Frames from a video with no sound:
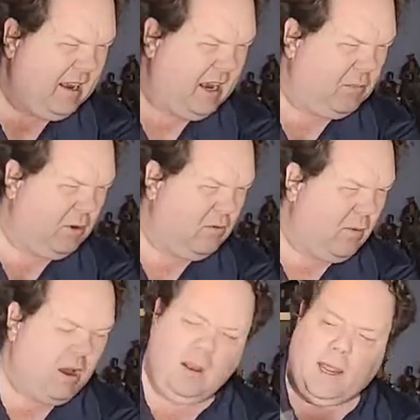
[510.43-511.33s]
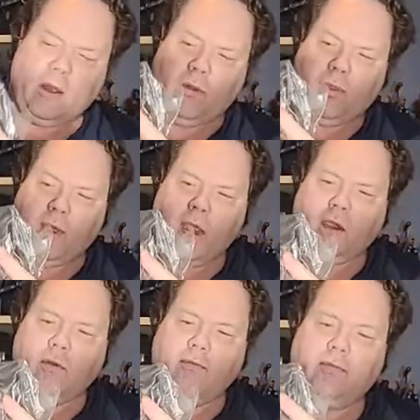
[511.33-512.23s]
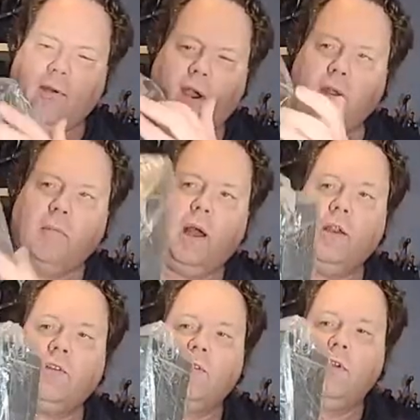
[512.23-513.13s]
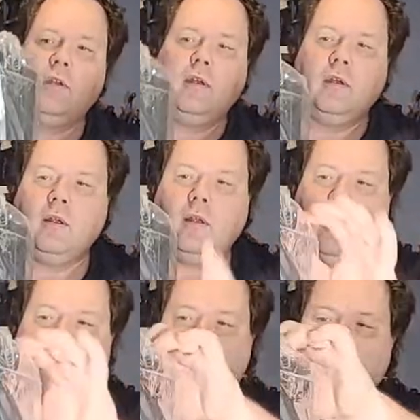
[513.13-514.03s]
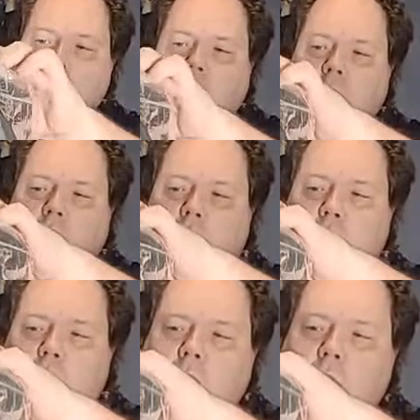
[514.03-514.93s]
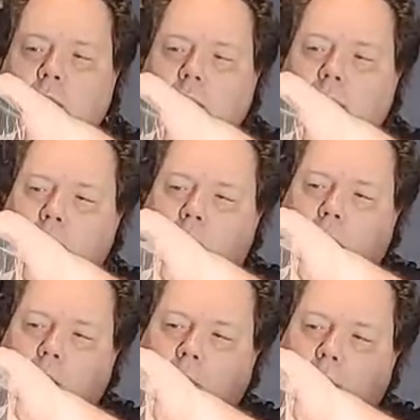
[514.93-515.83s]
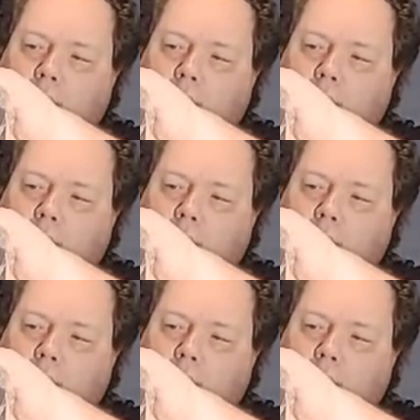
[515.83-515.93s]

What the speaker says: I'm doing well, Lego. Thank you very much. Thank you. I hope you all are